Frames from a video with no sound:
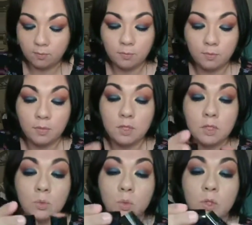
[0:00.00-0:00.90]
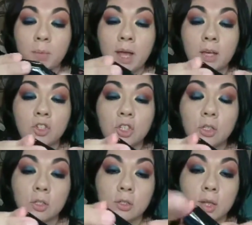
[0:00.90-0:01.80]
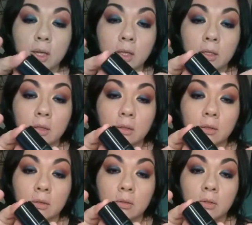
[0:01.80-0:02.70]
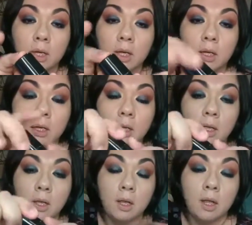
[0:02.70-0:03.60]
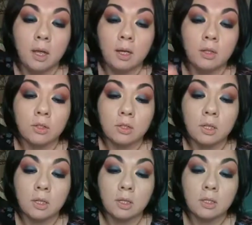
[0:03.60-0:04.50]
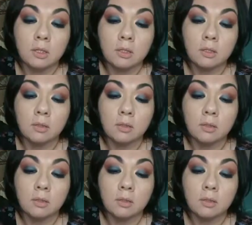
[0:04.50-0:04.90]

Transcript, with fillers: This is what the packaging looks like. Okay. And it looks like this.